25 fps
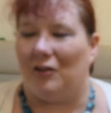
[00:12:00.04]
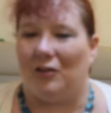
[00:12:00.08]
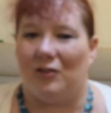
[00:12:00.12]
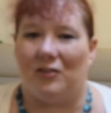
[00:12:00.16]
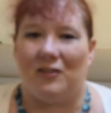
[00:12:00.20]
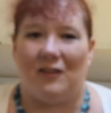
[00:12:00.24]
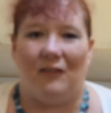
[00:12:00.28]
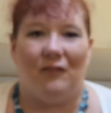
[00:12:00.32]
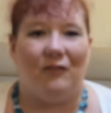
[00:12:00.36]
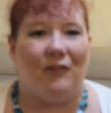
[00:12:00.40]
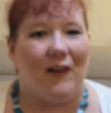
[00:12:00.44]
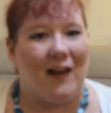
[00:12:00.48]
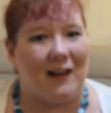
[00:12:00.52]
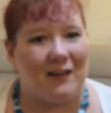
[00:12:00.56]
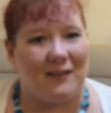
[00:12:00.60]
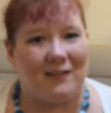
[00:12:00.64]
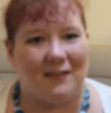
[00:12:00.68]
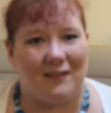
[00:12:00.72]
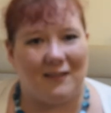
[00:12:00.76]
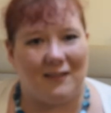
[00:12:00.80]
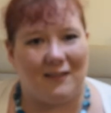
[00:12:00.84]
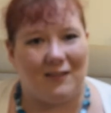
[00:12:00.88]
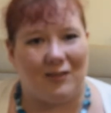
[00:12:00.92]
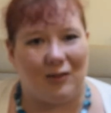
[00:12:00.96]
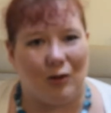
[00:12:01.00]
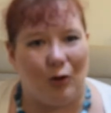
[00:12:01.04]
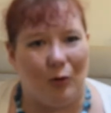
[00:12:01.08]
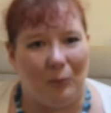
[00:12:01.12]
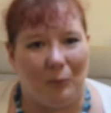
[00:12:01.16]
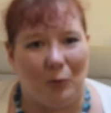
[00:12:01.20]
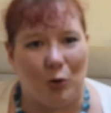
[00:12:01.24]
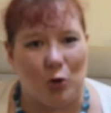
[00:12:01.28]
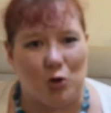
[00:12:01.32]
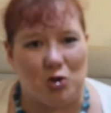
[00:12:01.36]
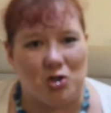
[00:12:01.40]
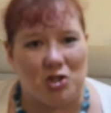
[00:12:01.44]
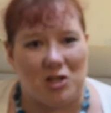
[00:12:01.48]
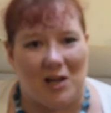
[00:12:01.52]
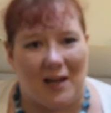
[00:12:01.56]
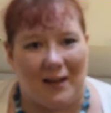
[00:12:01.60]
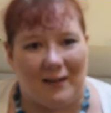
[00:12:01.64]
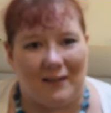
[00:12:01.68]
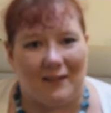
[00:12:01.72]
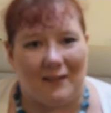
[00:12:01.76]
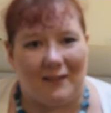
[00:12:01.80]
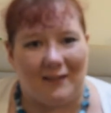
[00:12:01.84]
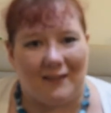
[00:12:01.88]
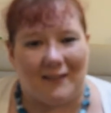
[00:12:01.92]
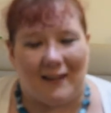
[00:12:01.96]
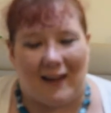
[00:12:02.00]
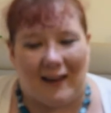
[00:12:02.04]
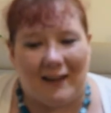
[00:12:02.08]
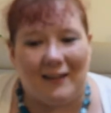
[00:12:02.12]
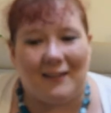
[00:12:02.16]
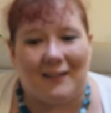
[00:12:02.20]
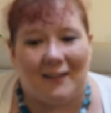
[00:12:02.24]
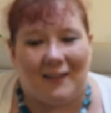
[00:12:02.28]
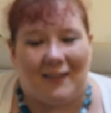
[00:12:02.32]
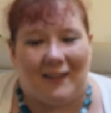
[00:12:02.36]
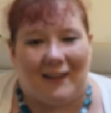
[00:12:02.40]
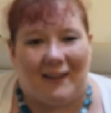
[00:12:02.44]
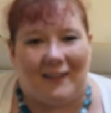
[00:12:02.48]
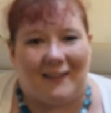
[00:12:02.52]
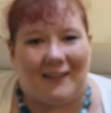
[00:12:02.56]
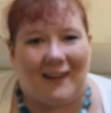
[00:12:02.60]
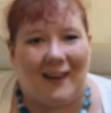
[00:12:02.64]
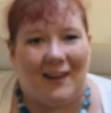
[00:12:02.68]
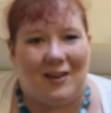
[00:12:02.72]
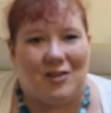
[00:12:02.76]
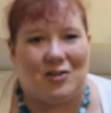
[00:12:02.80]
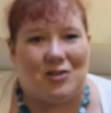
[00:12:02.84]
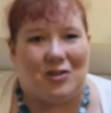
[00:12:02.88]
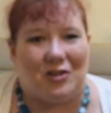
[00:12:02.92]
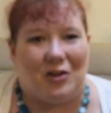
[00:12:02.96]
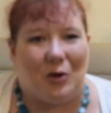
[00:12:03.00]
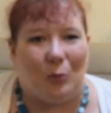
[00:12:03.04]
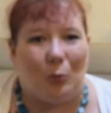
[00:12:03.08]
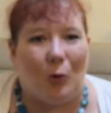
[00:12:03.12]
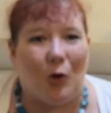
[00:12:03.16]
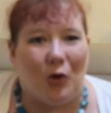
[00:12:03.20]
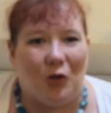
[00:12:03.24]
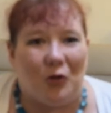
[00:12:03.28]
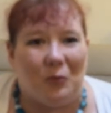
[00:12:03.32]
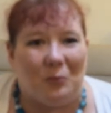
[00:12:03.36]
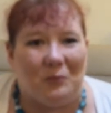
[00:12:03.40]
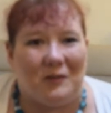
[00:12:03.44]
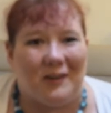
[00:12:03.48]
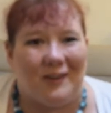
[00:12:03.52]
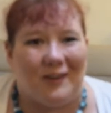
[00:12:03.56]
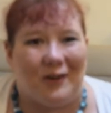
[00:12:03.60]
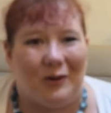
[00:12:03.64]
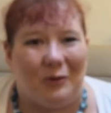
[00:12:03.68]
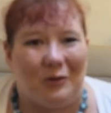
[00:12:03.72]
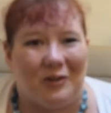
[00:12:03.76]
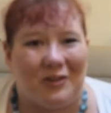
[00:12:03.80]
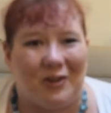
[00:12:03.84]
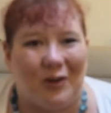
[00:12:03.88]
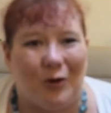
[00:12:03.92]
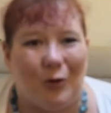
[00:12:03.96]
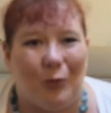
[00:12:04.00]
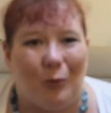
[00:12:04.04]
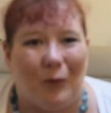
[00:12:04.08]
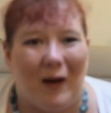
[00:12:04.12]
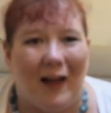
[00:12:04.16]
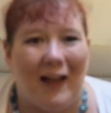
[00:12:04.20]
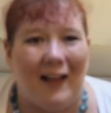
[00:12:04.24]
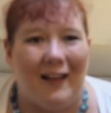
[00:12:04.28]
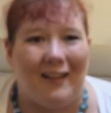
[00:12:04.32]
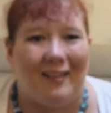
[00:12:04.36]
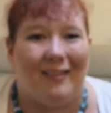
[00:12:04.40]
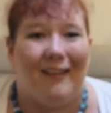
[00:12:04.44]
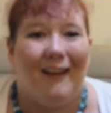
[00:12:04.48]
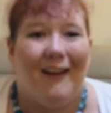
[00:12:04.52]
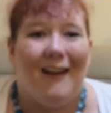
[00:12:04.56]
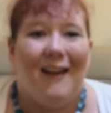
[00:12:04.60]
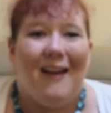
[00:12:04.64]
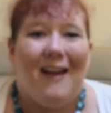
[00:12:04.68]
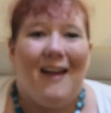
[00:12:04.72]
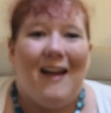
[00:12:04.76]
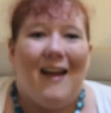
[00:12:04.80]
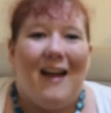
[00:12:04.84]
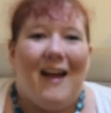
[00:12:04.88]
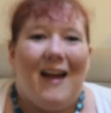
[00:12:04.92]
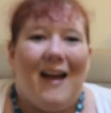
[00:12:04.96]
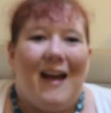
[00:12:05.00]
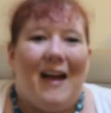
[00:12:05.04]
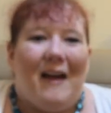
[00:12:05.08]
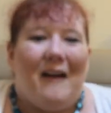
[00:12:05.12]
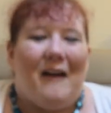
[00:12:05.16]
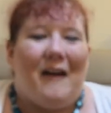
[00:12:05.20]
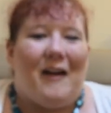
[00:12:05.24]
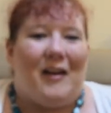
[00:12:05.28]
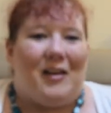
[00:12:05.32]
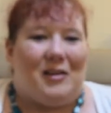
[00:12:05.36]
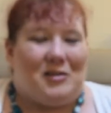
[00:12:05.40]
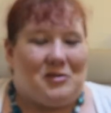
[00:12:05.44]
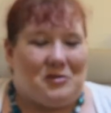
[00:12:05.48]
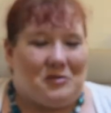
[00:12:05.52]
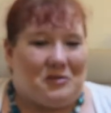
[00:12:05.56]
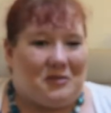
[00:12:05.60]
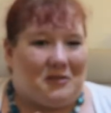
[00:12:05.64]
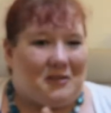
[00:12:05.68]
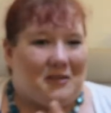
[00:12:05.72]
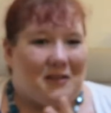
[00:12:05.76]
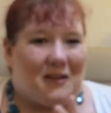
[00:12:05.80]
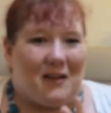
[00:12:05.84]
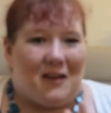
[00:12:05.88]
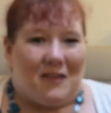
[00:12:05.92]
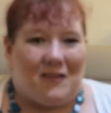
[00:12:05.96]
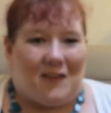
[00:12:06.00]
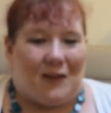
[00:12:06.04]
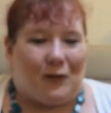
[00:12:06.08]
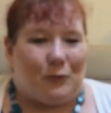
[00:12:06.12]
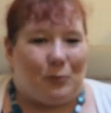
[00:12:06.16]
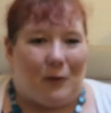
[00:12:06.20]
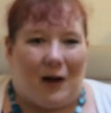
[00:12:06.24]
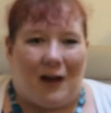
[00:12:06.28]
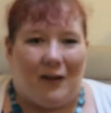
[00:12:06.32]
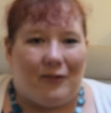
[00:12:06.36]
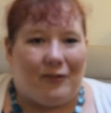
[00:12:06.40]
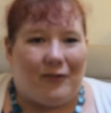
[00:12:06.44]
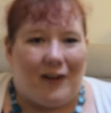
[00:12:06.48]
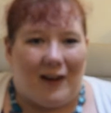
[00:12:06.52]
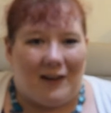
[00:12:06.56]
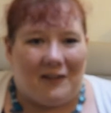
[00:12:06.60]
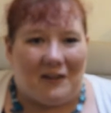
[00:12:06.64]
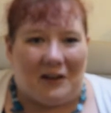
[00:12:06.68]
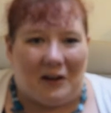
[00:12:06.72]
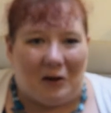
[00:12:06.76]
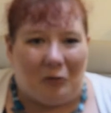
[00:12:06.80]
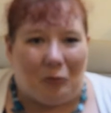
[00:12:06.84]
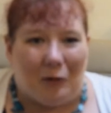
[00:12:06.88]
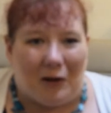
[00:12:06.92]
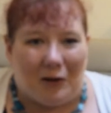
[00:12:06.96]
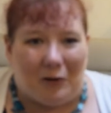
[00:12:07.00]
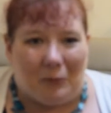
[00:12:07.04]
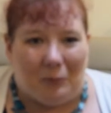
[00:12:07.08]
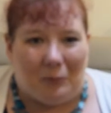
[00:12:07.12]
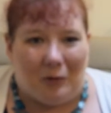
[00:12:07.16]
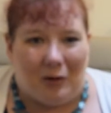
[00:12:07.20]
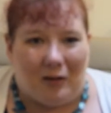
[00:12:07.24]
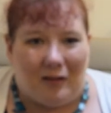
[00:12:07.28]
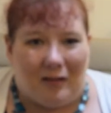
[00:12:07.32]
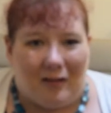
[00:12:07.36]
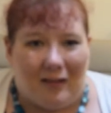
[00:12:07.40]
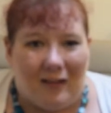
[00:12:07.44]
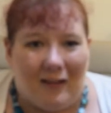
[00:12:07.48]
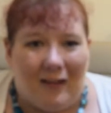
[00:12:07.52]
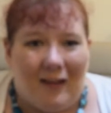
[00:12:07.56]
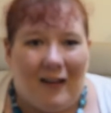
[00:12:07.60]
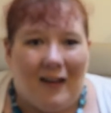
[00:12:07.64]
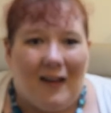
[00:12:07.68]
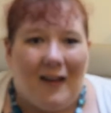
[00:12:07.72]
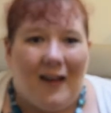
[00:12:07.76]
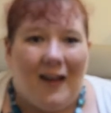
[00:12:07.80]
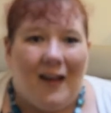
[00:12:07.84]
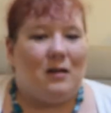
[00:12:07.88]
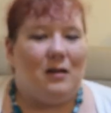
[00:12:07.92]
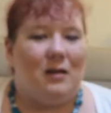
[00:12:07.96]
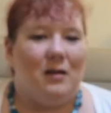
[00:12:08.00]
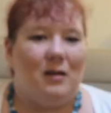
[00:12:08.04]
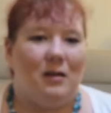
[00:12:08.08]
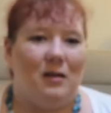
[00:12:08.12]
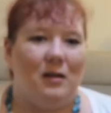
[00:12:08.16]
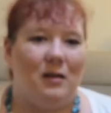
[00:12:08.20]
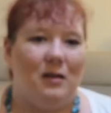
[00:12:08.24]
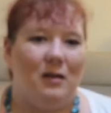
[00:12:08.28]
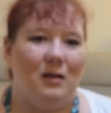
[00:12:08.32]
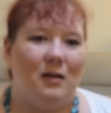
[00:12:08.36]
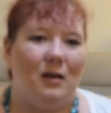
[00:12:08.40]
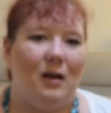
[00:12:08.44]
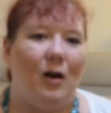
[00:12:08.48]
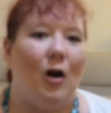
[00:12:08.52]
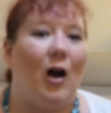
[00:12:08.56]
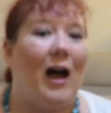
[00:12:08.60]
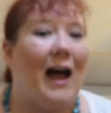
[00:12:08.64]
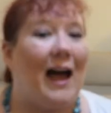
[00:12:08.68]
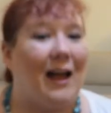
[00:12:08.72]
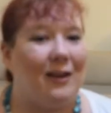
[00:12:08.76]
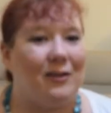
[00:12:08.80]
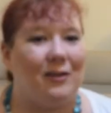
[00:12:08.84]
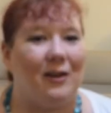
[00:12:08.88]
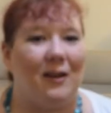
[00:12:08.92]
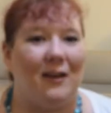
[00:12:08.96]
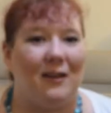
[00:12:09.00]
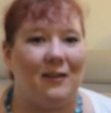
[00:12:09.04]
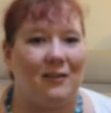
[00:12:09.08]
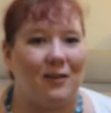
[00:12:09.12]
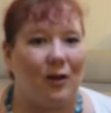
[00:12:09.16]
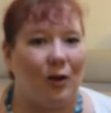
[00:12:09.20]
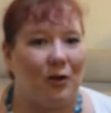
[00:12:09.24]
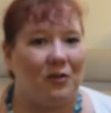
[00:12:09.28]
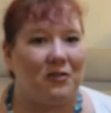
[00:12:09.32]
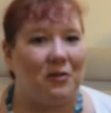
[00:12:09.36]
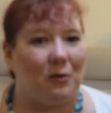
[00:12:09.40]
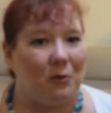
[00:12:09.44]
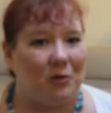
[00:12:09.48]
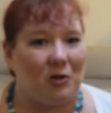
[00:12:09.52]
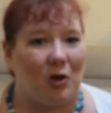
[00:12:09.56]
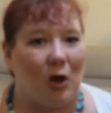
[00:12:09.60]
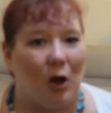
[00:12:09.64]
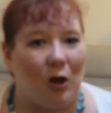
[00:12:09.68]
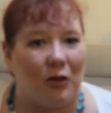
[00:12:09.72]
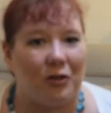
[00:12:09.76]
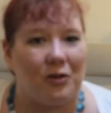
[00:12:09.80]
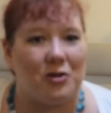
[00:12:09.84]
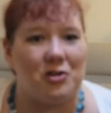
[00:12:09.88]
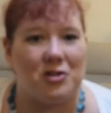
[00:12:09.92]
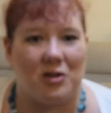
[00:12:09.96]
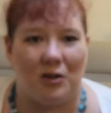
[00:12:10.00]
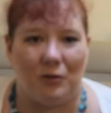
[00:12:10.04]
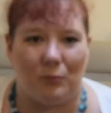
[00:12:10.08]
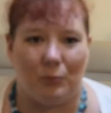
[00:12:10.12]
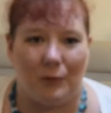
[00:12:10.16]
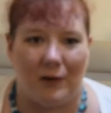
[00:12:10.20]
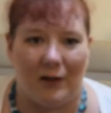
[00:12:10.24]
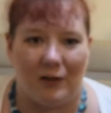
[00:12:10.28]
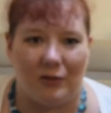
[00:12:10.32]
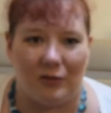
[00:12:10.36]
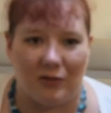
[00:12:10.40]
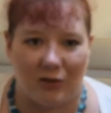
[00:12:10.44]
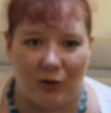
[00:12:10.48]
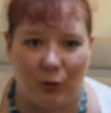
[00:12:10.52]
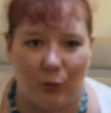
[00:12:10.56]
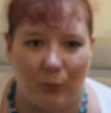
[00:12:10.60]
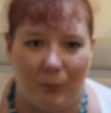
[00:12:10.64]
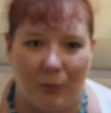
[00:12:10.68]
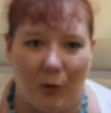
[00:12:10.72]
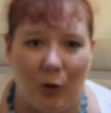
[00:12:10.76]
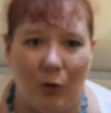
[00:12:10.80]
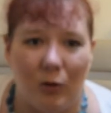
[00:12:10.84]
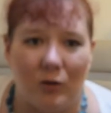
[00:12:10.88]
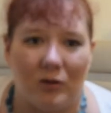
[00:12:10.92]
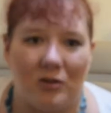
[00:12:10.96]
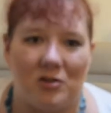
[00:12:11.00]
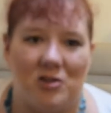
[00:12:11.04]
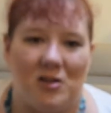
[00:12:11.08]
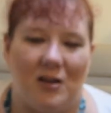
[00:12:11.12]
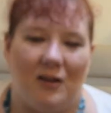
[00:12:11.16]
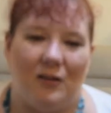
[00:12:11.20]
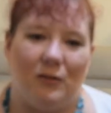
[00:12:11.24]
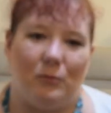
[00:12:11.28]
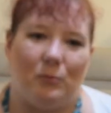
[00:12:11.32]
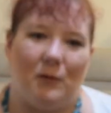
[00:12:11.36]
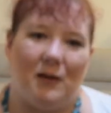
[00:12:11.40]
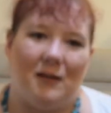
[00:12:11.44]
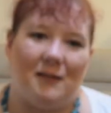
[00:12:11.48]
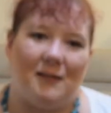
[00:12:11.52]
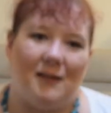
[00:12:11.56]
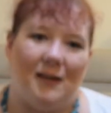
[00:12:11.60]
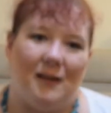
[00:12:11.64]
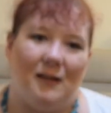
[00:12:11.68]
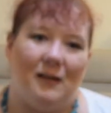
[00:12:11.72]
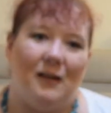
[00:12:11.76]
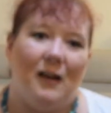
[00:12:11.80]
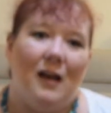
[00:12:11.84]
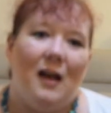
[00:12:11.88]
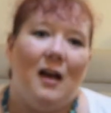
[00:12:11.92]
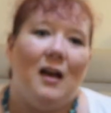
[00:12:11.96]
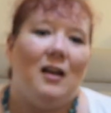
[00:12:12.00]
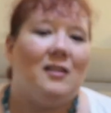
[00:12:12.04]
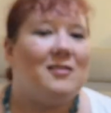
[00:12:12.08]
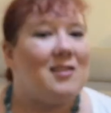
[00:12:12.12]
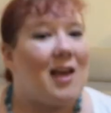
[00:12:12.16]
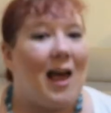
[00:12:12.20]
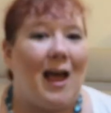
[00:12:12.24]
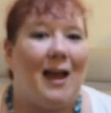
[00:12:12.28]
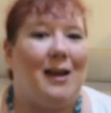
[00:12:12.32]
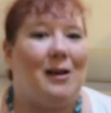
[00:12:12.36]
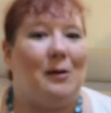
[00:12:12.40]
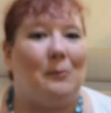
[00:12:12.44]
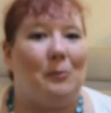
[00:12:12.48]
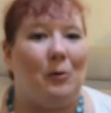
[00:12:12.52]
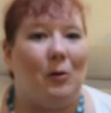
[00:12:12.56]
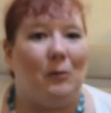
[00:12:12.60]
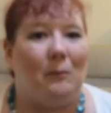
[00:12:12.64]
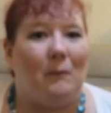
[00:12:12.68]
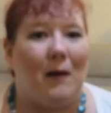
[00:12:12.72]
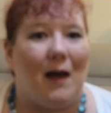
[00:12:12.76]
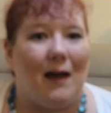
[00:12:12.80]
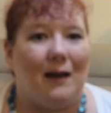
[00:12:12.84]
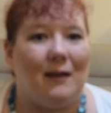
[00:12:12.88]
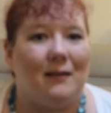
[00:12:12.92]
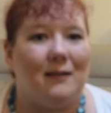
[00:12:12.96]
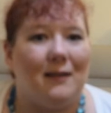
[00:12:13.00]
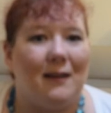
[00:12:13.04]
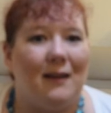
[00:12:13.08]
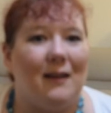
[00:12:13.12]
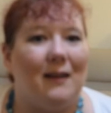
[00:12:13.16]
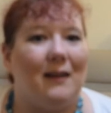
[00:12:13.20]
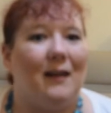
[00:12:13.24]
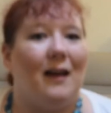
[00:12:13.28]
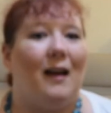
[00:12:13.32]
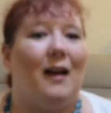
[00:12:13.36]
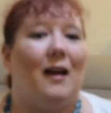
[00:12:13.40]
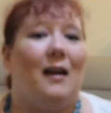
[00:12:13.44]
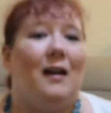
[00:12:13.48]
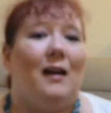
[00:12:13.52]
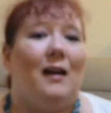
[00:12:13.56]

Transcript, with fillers: just invest so much in into these kittens and you want them to do so well and that's what I find incredible. Hannah is also an author. She's written two books. She's written Tiny But Mighty